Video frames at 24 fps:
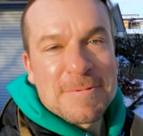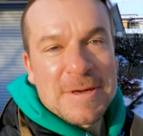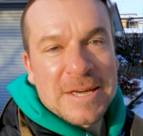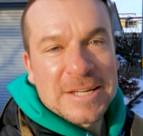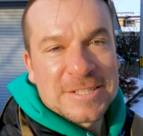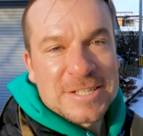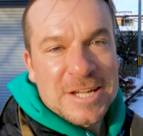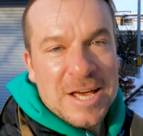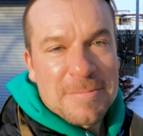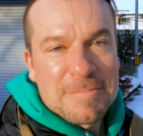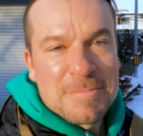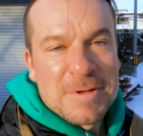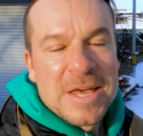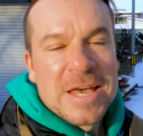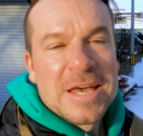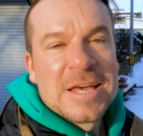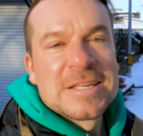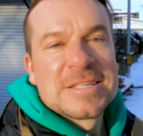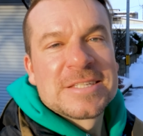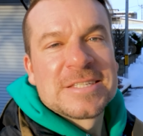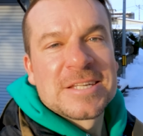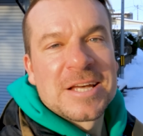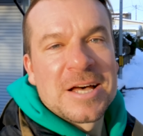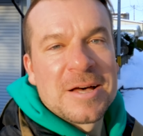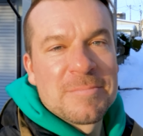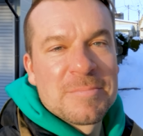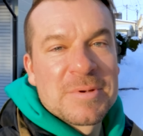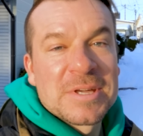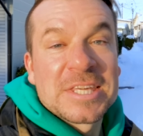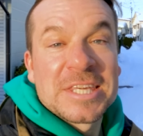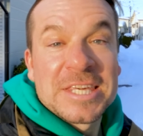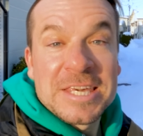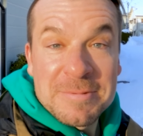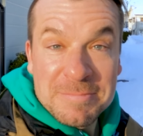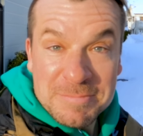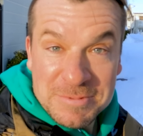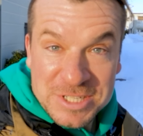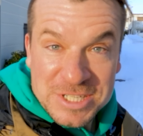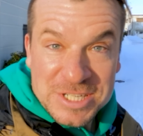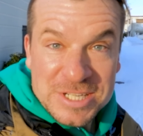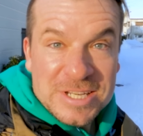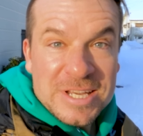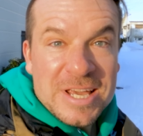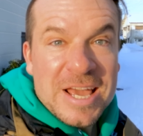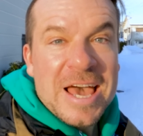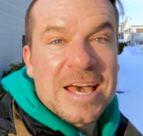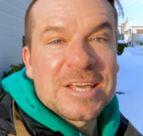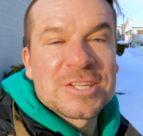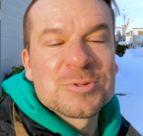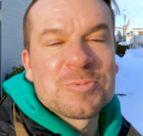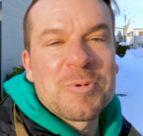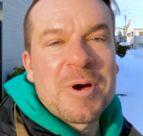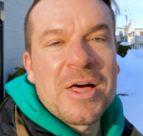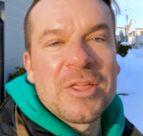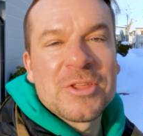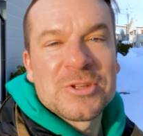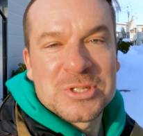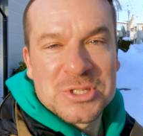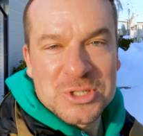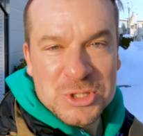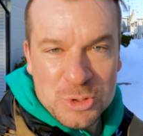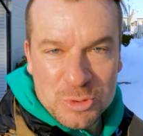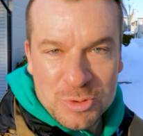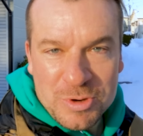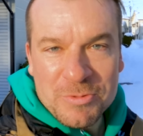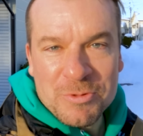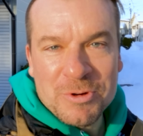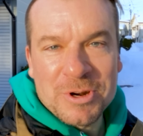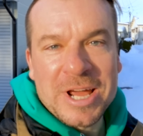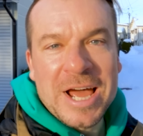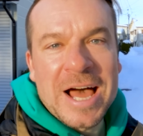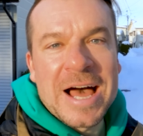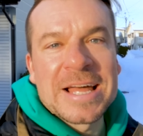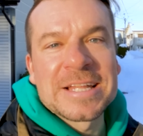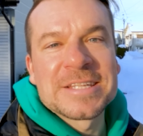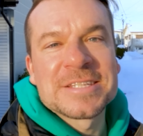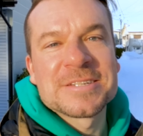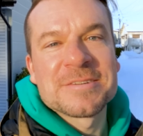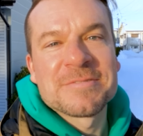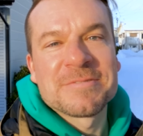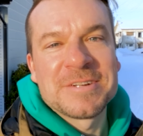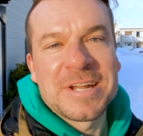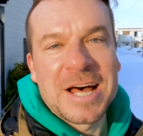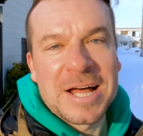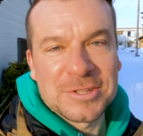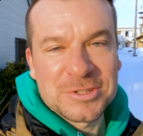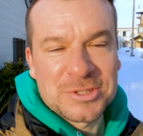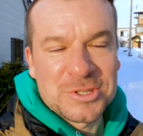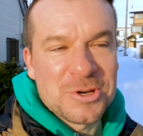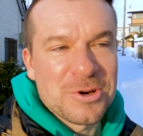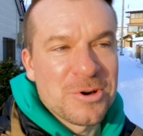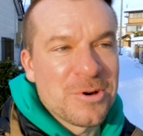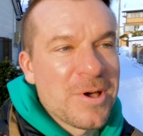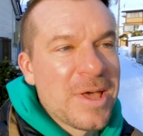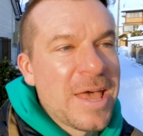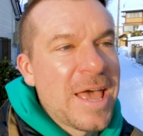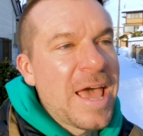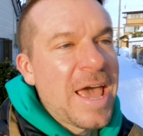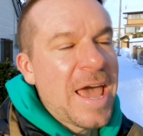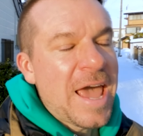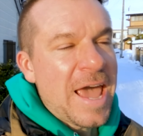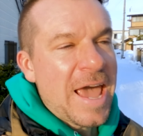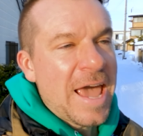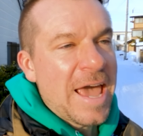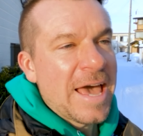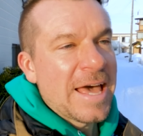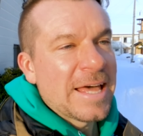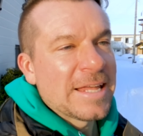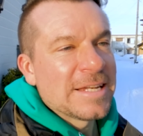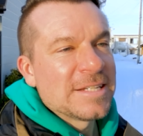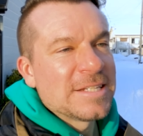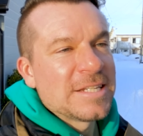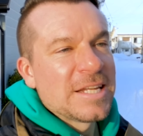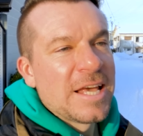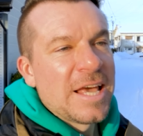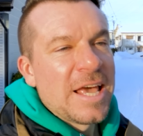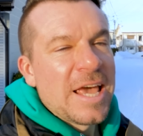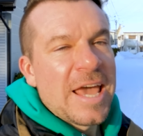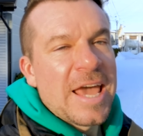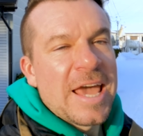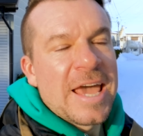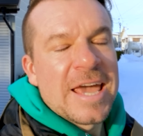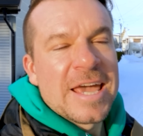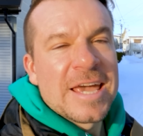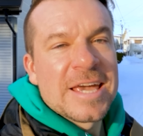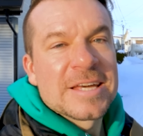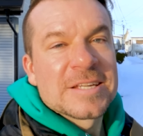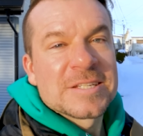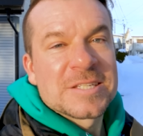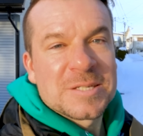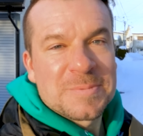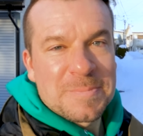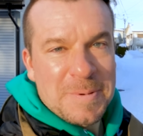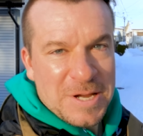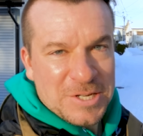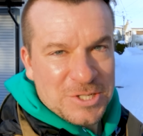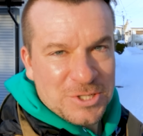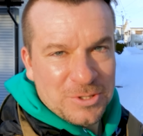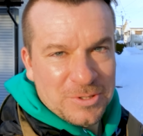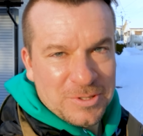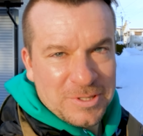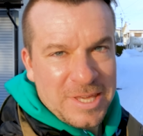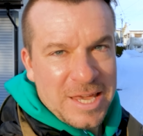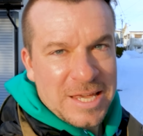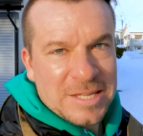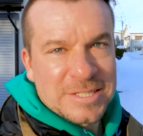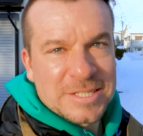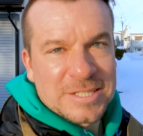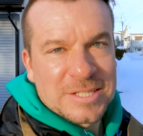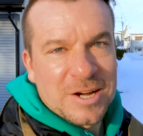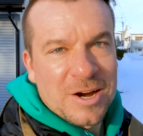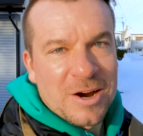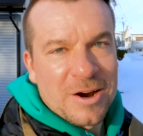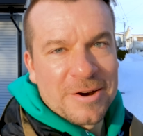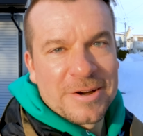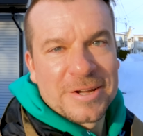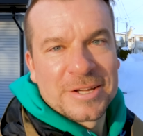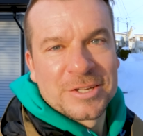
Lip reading: picked up some kimchi as well as 2 different kinds of natto and a special guest star